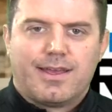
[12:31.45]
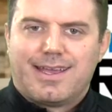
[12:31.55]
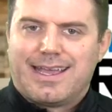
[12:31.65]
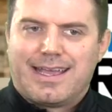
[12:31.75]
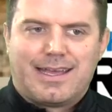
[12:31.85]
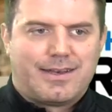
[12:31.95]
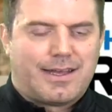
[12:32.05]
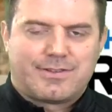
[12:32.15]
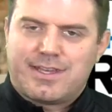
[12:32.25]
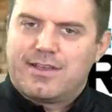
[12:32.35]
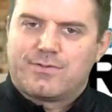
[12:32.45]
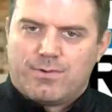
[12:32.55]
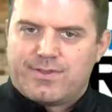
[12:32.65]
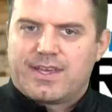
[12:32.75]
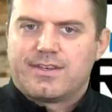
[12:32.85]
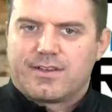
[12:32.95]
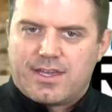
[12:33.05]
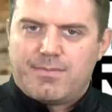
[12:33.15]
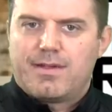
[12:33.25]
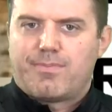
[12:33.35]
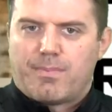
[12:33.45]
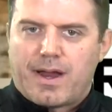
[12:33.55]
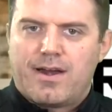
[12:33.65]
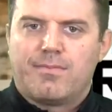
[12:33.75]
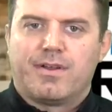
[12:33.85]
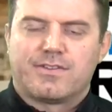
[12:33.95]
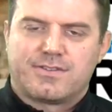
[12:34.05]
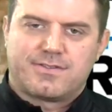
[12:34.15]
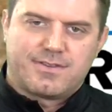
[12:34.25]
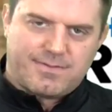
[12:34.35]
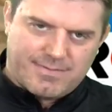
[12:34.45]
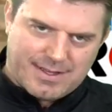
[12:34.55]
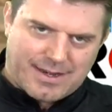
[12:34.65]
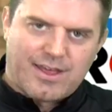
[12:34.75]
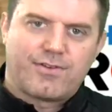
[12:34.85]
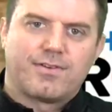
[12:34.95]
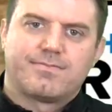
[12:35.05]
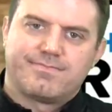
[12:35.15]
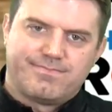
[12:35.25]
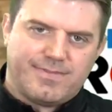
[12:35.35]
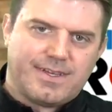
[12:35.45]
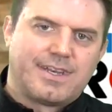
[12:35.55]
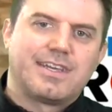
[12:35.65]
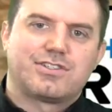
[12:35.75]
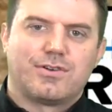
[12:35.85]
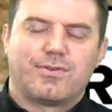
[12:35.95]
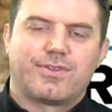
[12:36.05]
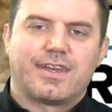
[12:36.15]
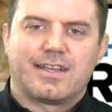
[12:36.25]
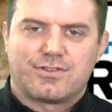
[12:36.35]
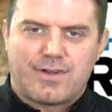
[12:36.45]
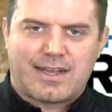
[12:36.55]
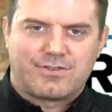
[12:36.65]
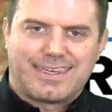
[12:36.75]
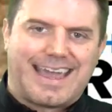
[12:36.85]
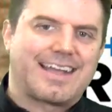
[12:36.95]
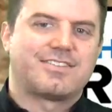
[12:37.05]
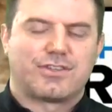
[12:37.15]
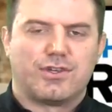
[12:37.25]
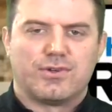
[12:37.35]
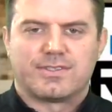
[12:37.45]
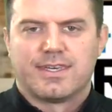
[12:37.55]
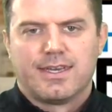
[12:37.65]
And I tell you, it's one thing to come in prepared, but it's another additional thing to actually execute.